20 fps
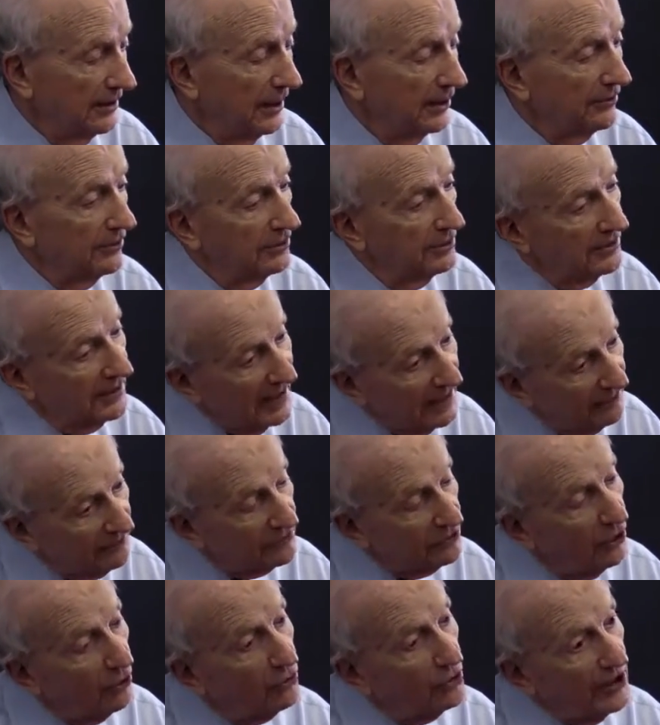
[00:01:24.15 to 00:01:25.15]
Now the
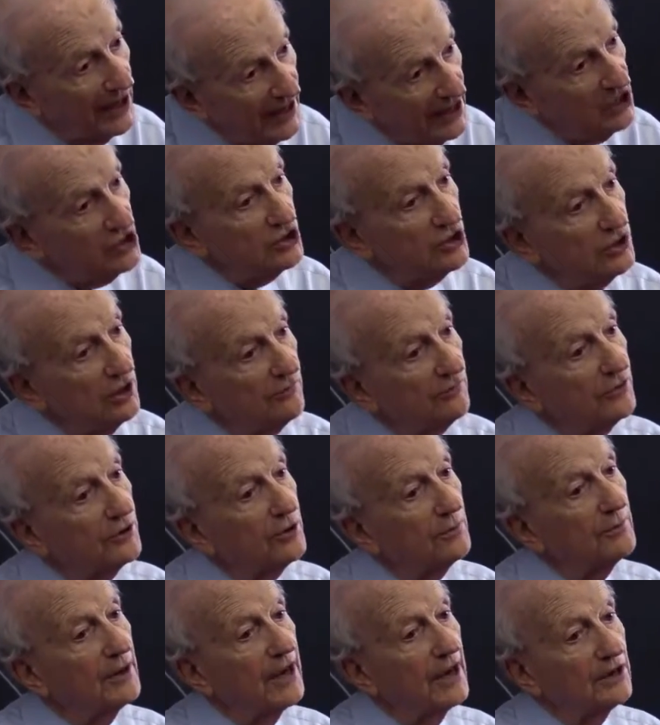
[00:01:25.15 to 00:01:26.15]
location of the
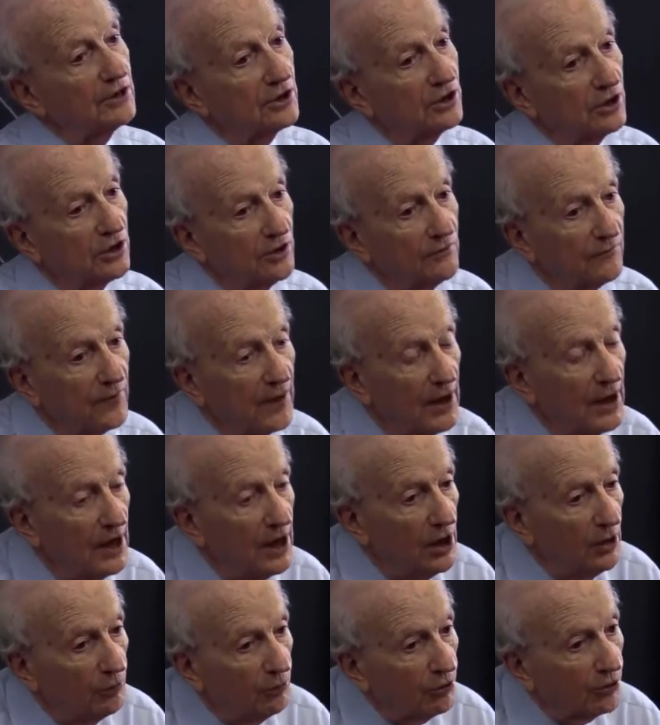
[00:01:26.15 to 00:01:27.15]
demand curve
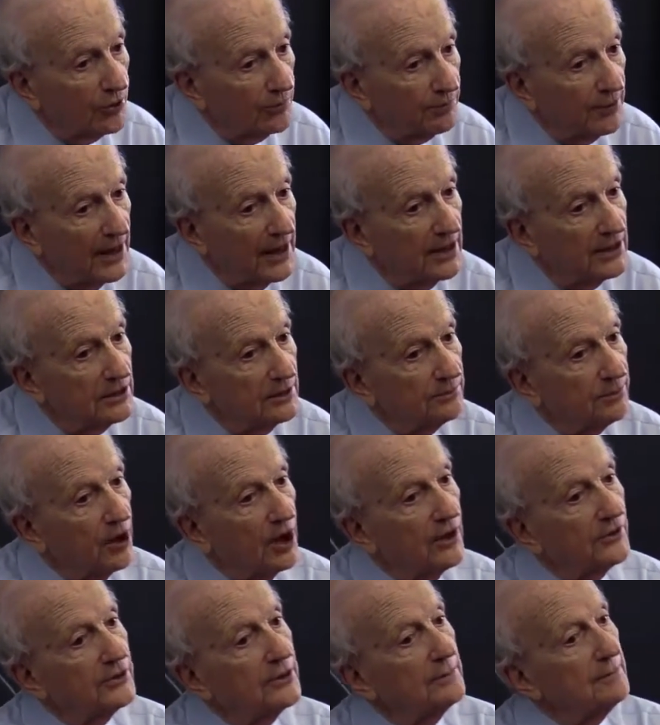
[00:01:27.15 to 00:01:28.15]
will depend
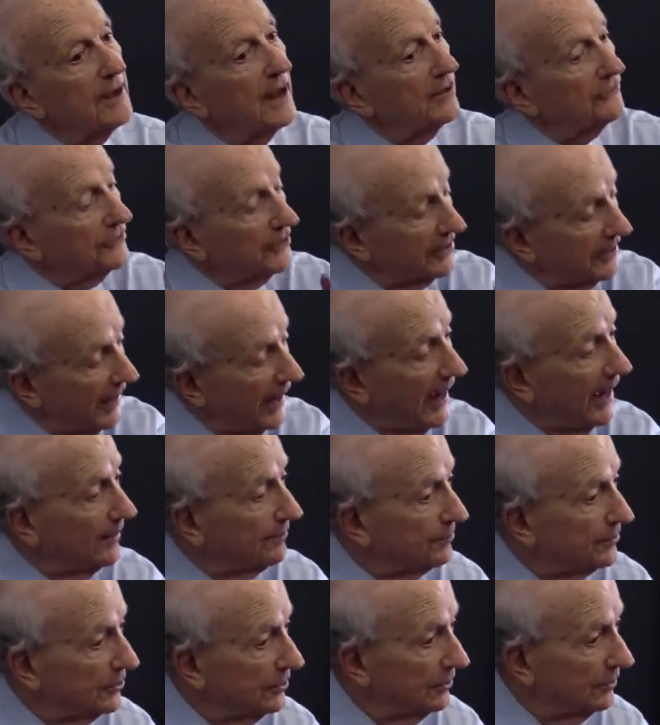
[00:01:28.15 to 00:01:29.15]
upon the amount of
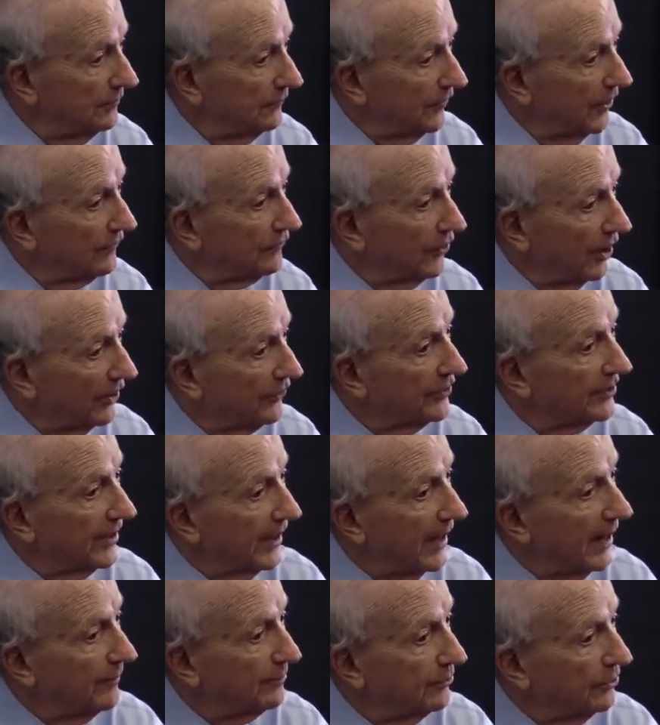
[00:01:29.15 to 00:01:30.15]
capital, of other
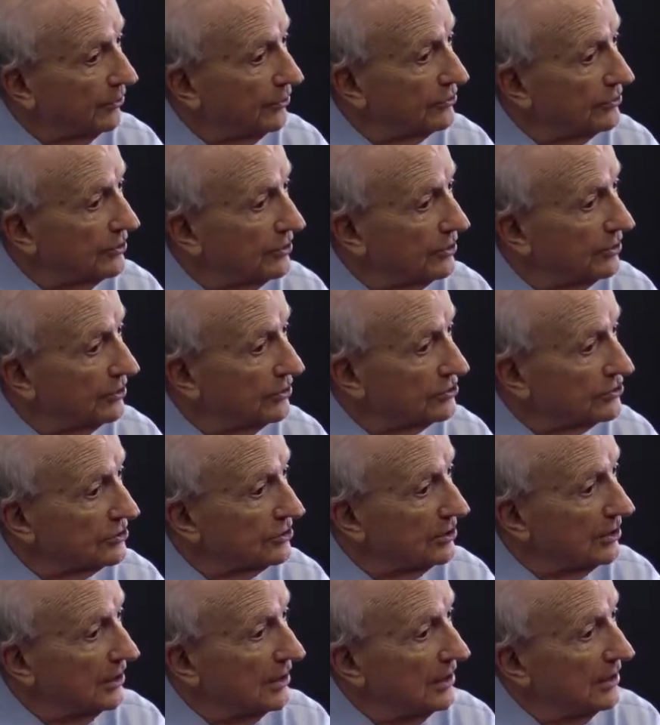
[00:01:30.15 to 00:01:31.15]
capital in the
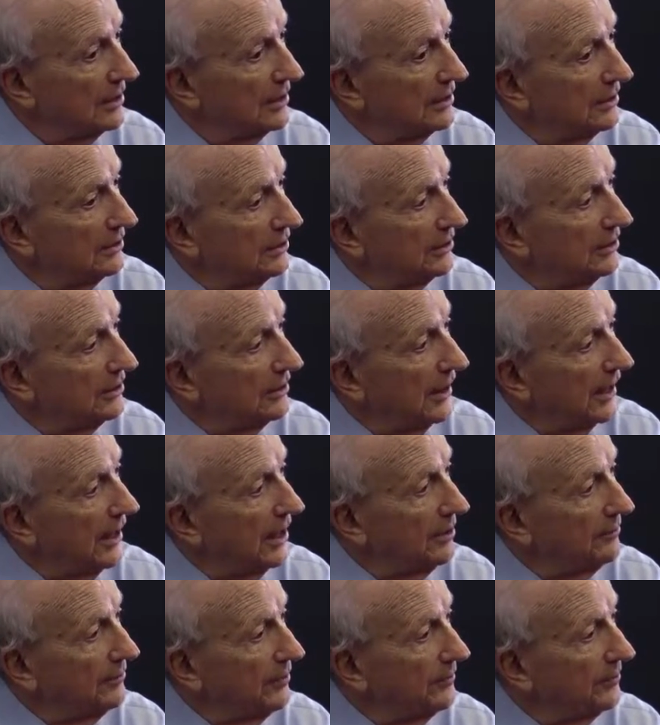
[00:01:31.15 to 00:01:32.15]

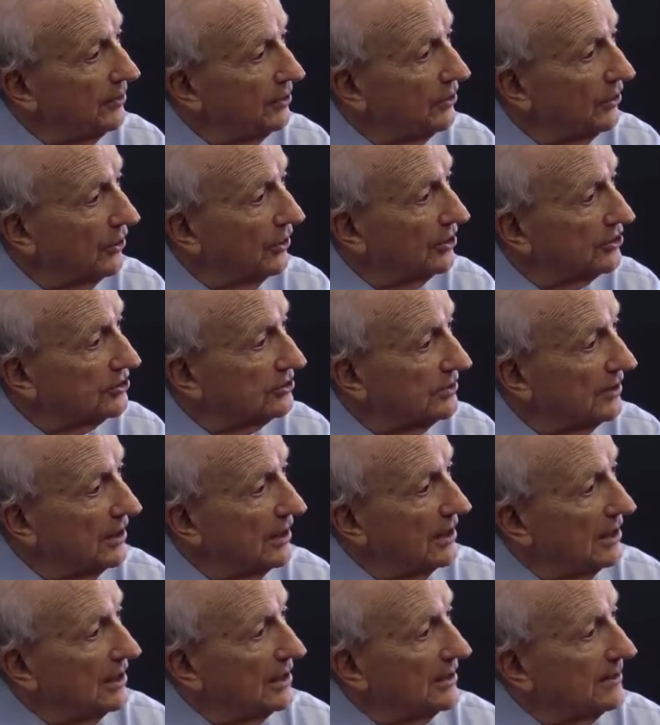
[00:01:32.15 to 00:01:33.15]
economy, because
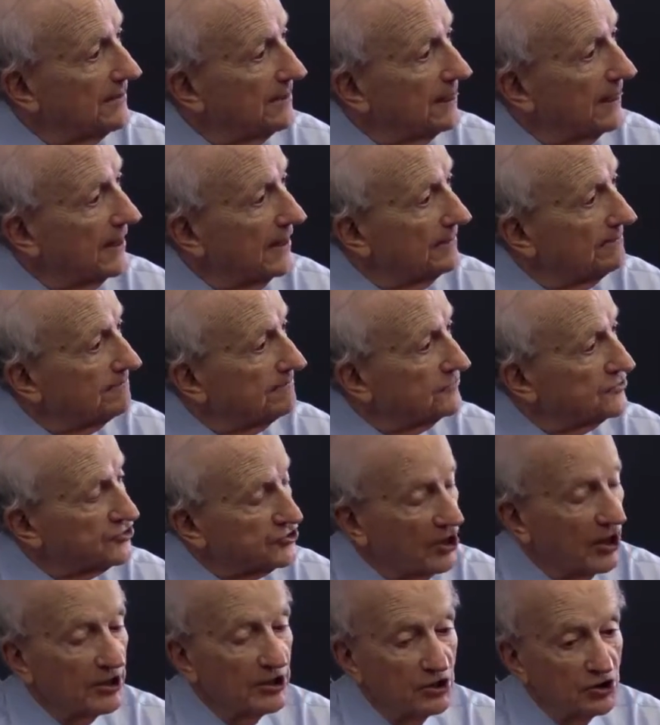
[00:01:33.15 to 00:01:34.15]

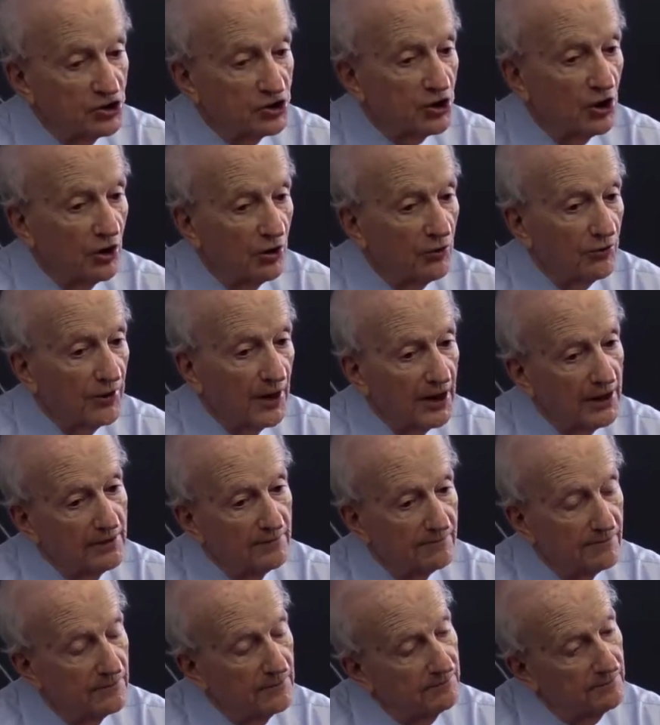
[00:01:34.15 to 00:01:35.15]
studies show that